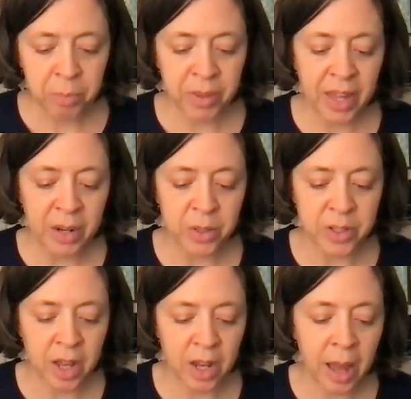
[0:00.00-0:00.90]
but that it was
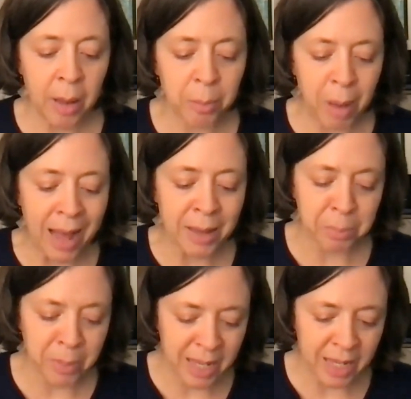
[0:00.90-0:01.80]
done by
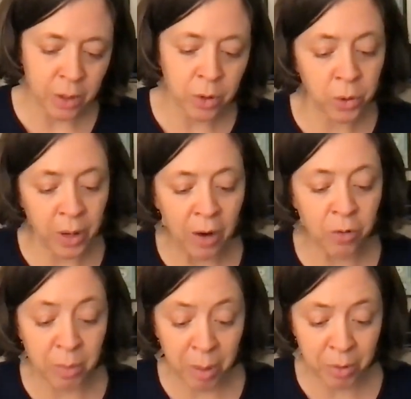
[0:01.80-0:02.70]
me who now
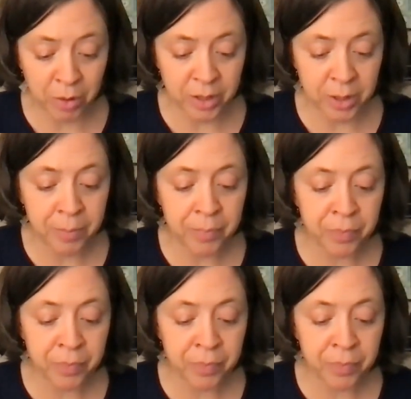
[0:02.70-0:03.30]
remember it.